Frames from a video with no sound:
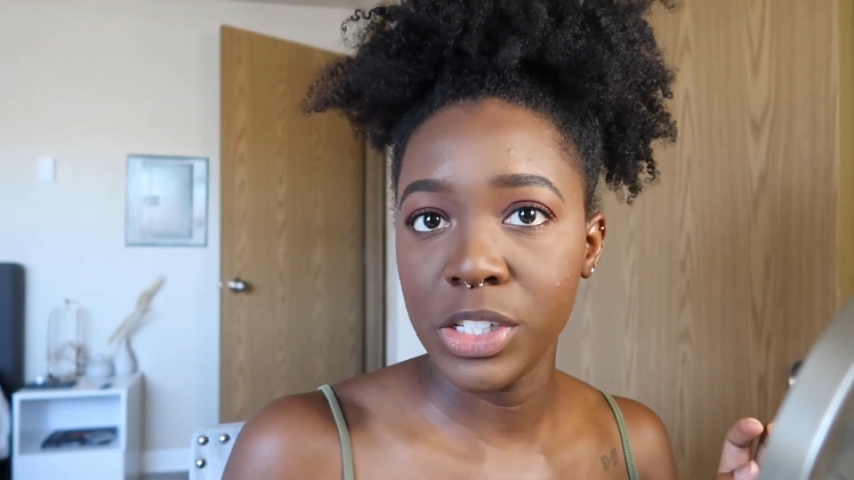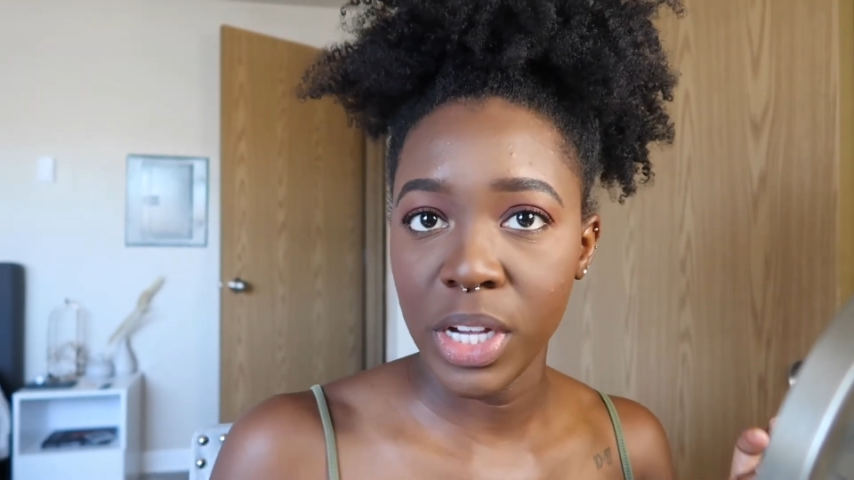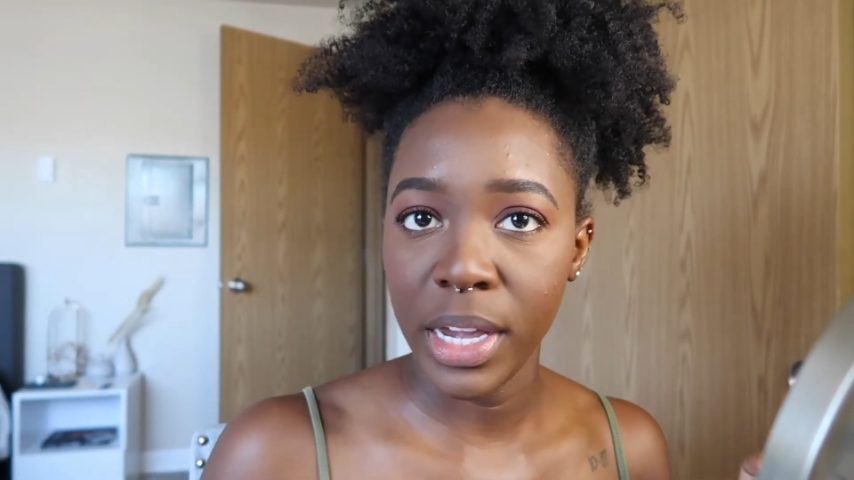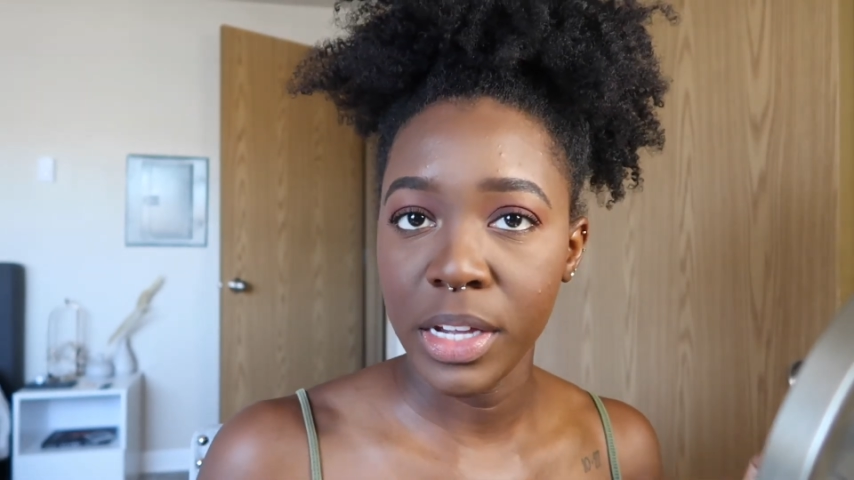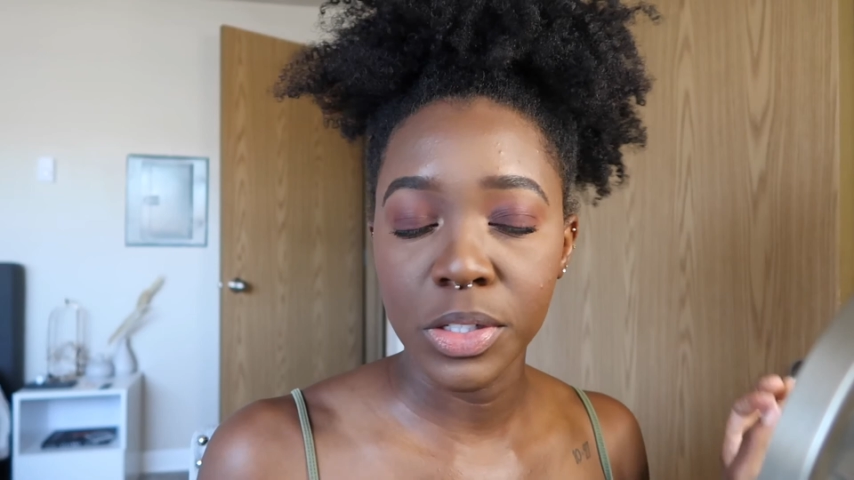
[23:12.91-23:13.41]

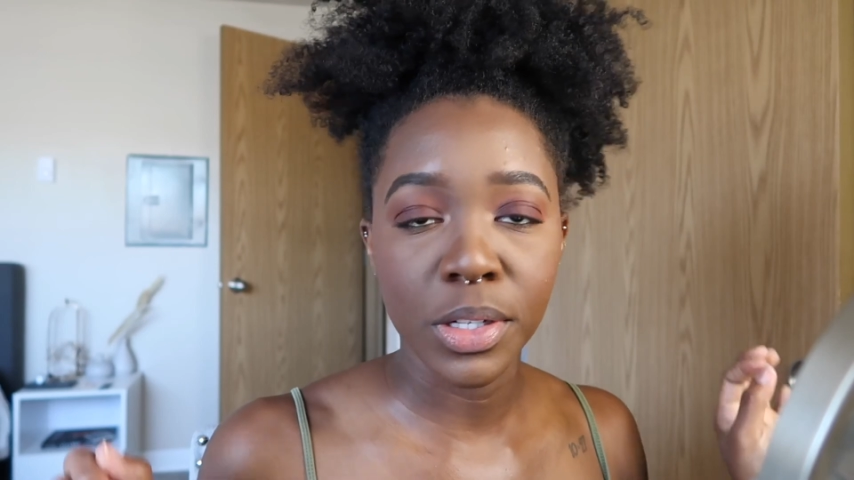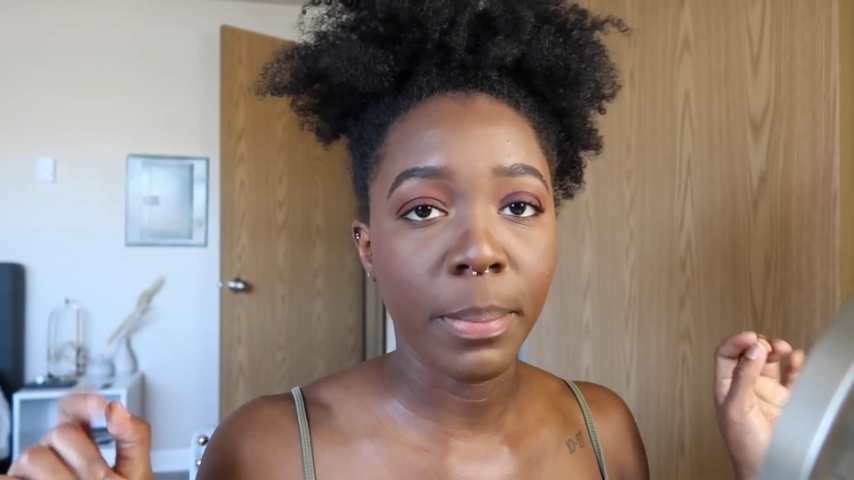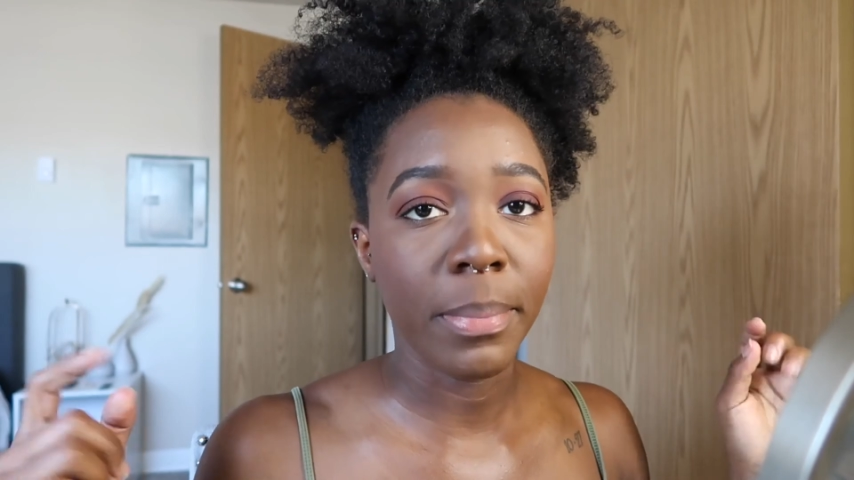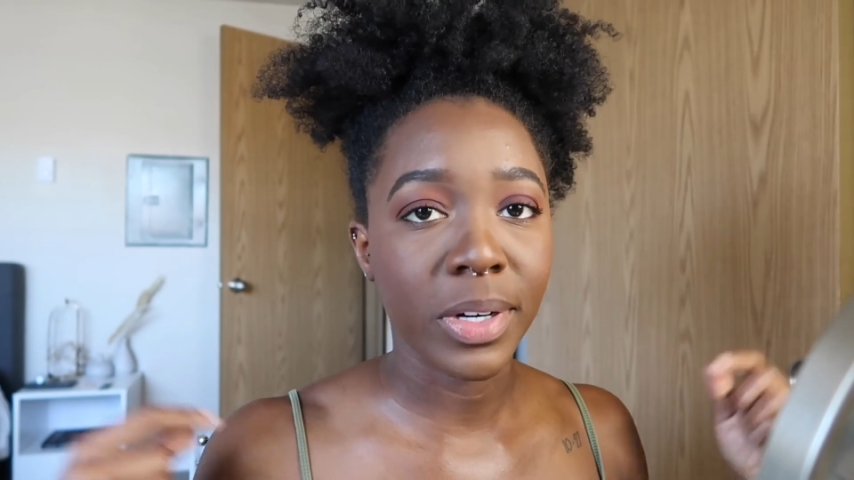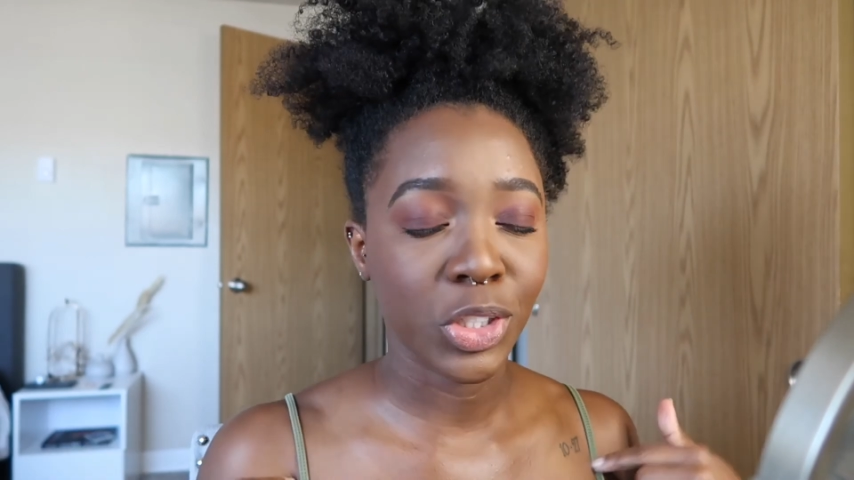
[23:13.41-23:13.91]
change
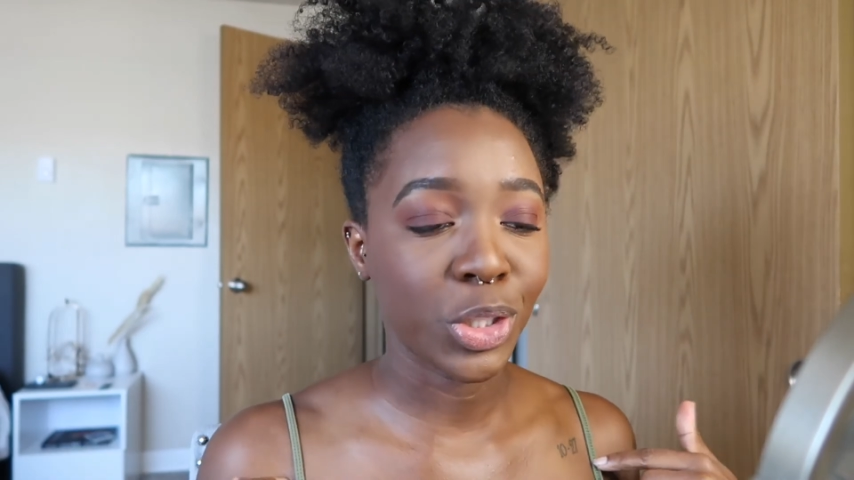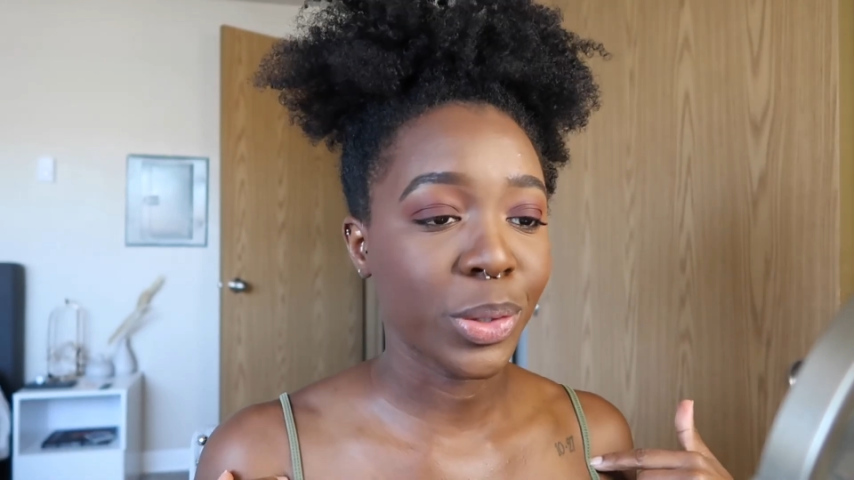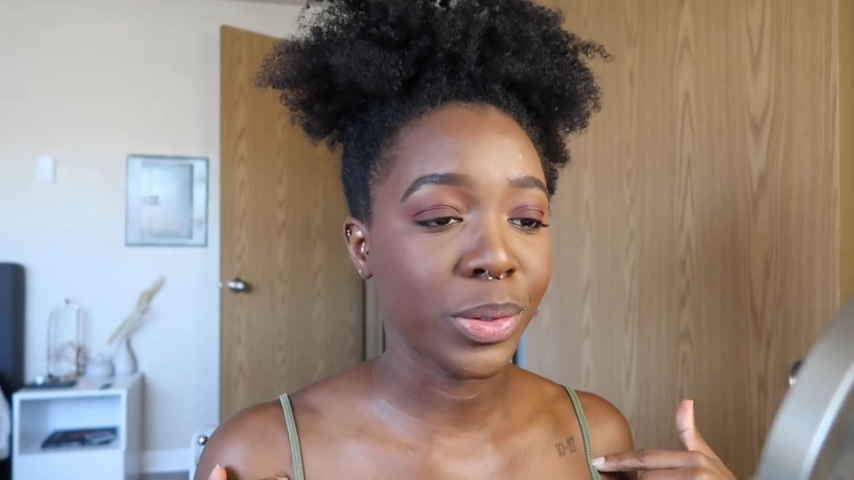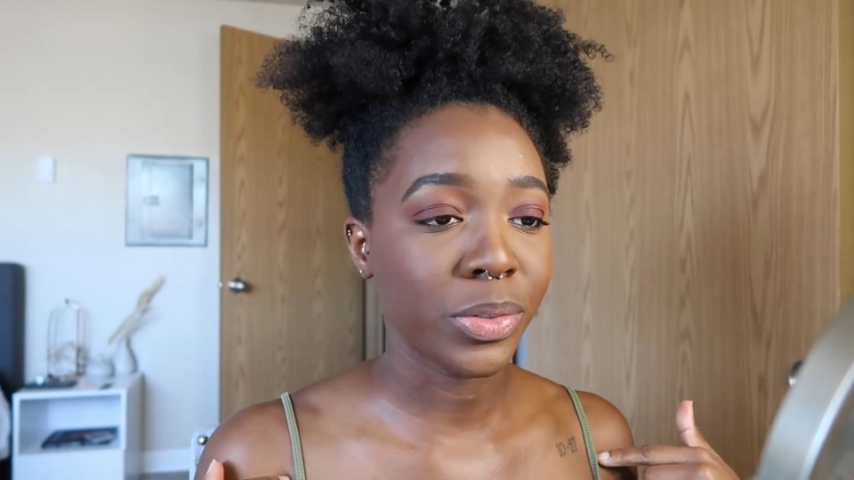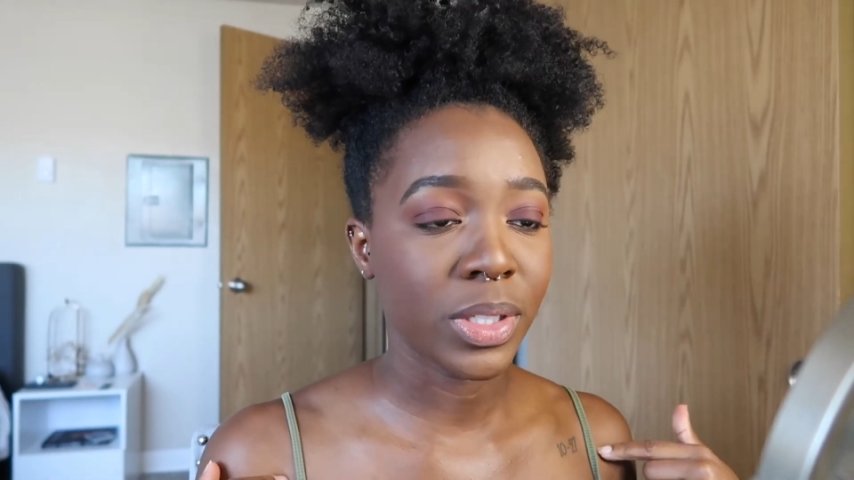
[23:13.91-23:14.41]
my
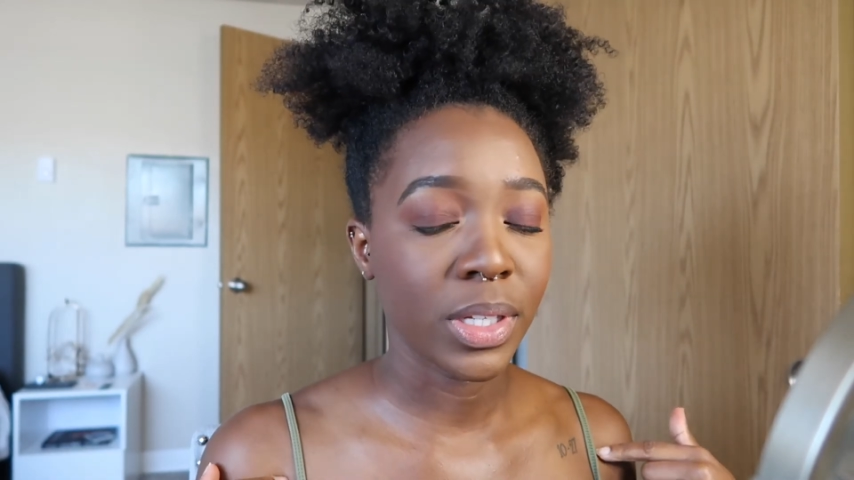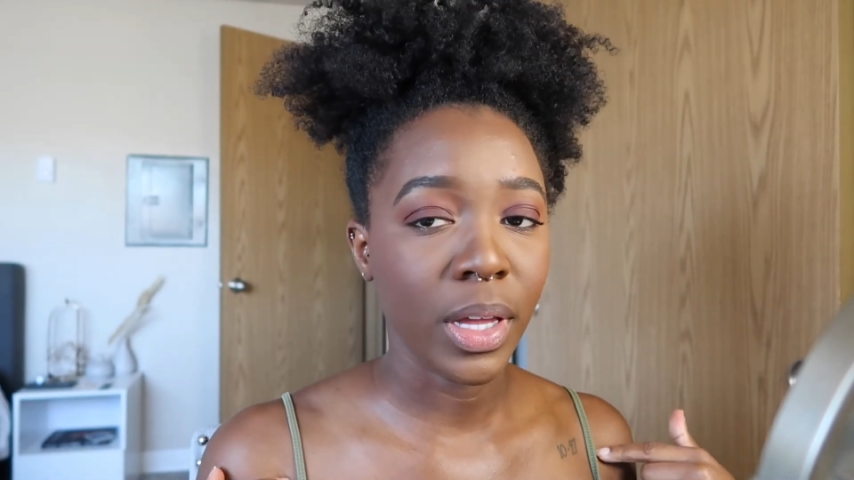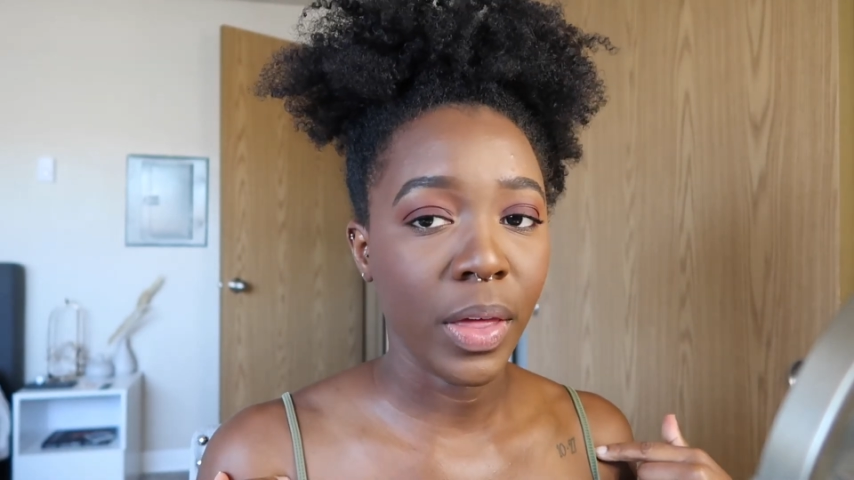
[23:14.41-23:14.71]
shirt